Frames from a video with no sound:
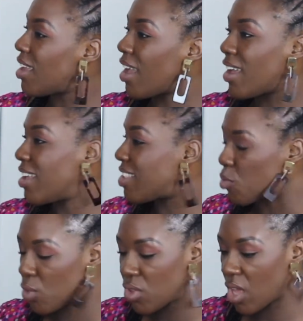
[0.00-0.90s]
It's
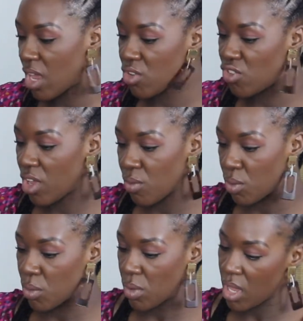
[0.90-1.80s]
more the kind of
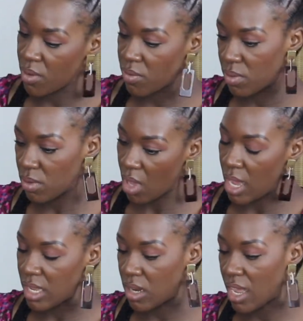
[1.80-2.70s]
general kind of
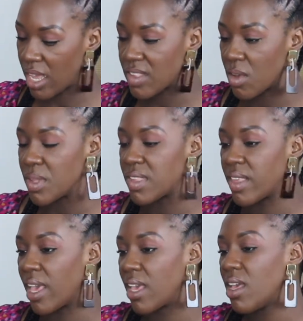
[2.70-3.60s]
guide, I guess I would
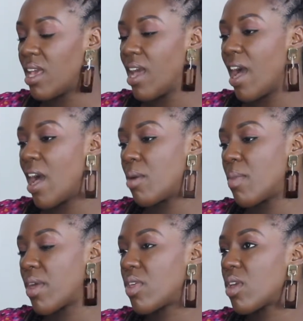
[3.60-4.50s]
say.
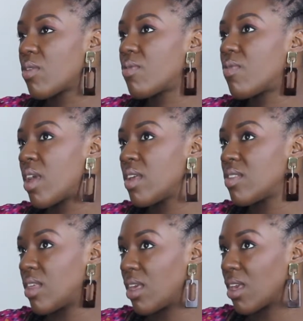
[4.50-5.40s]
I think the
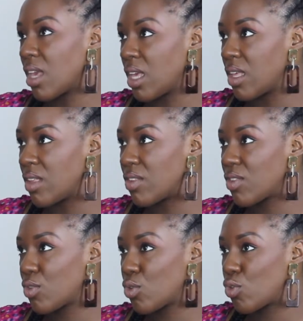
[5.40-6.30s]
first thing
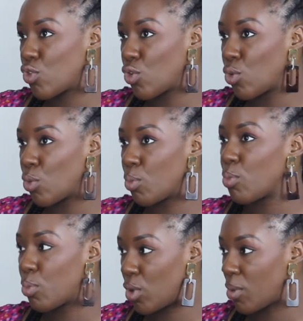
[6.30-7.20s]
is to
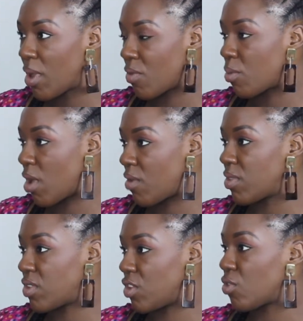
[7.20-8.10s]
pull away from whatever
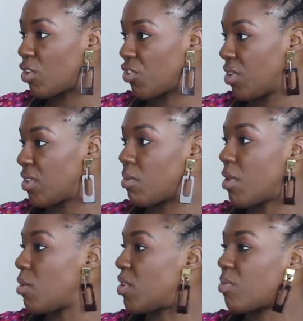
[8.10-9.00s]
the situation is that
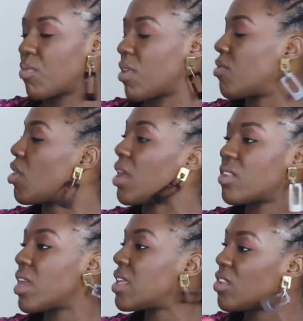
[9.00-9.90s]
maybe is giving you
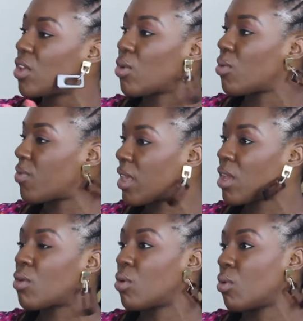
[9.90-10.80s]
anxiety or
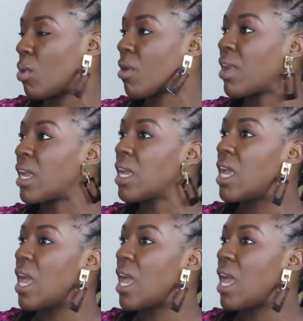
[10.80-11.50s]
fear or worry.